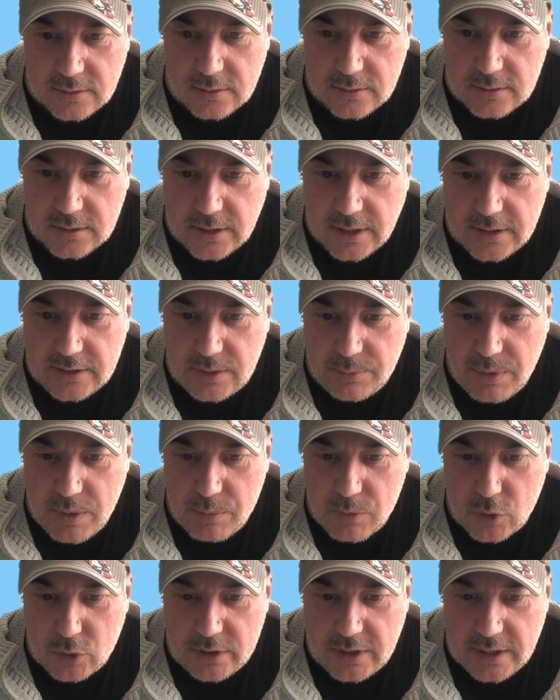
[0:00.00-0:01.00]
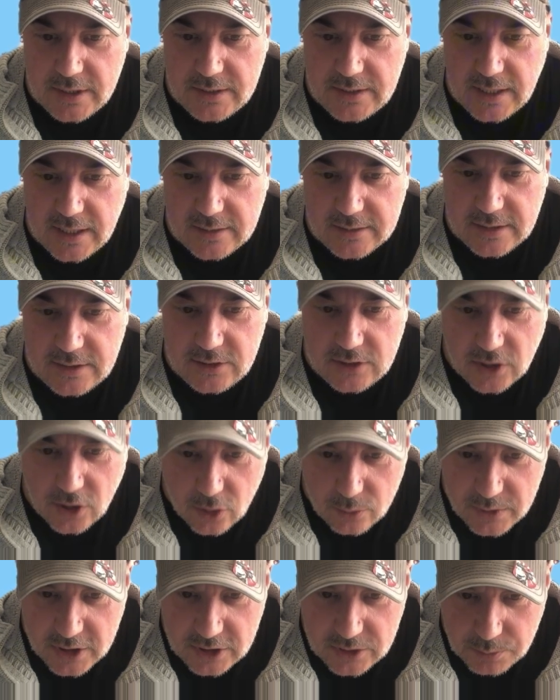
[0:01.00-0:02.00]
see, it's a bit more detailed this
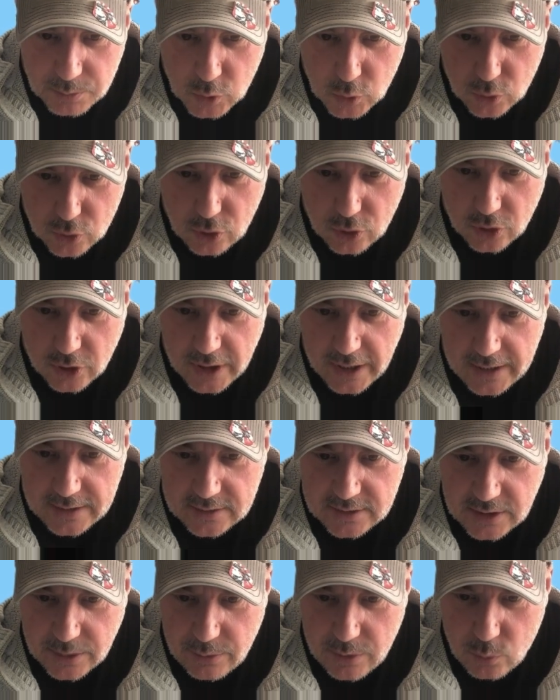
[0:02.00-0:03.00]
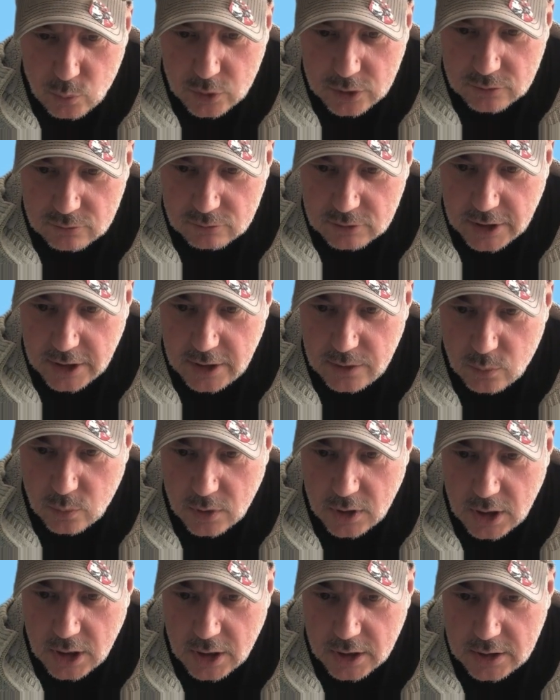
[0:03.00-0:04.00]
time and it's more cut in, so it wouldn't really
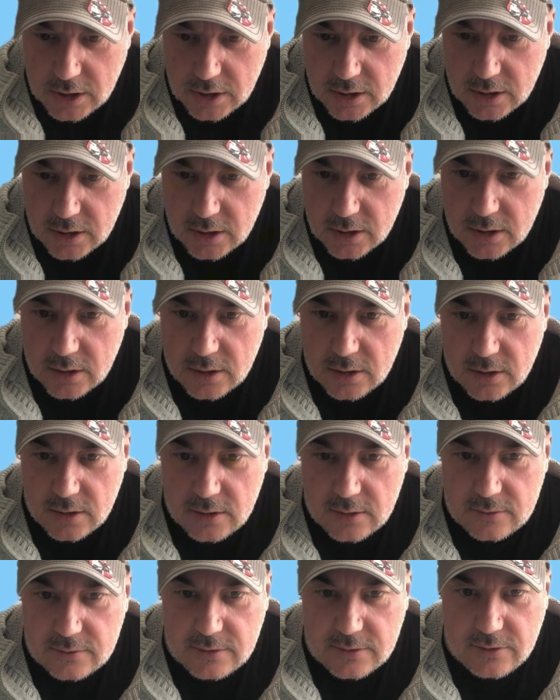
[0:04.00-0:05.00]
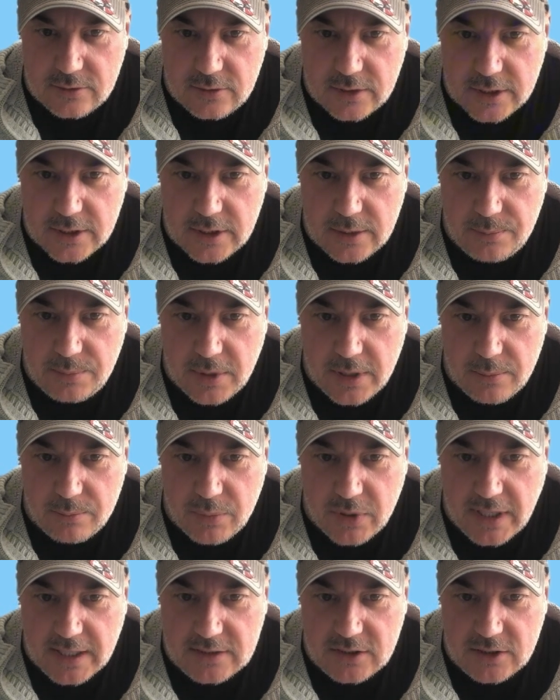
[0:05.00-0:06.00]
work for a 3D print.
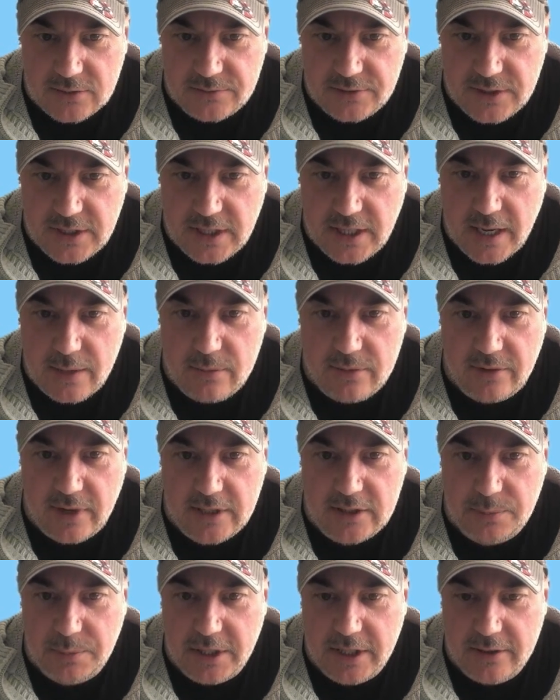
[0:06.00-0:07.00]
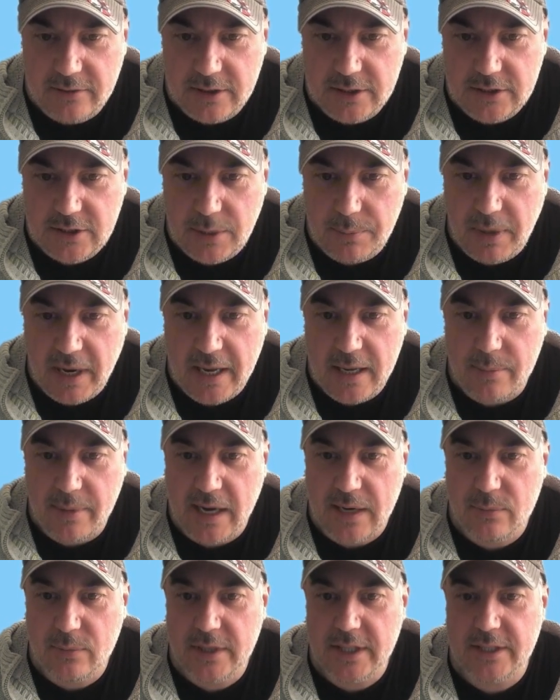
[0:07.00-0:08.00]
But that's something you get with experience. You play
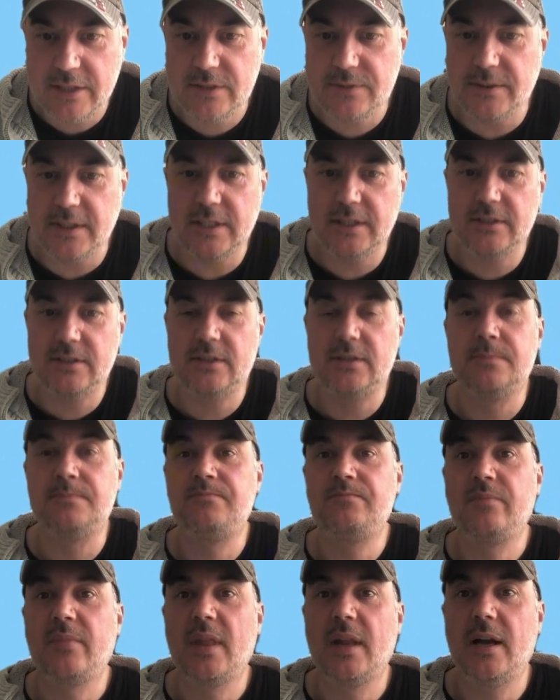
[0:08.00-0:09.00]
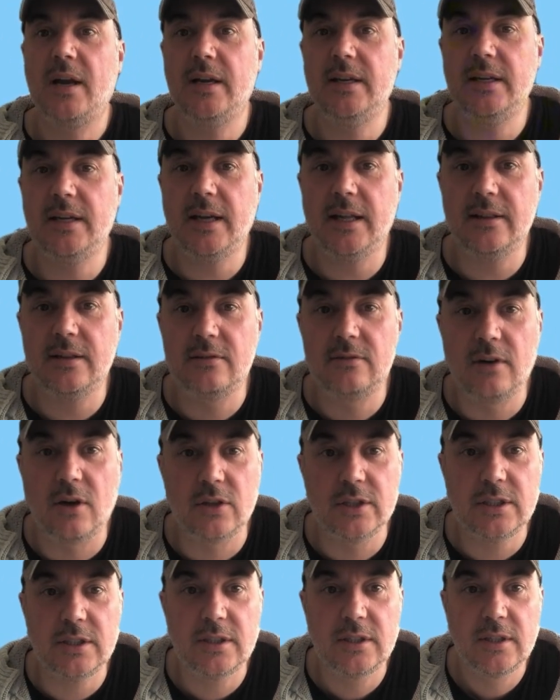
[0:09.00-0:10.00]
about with these things and you get the right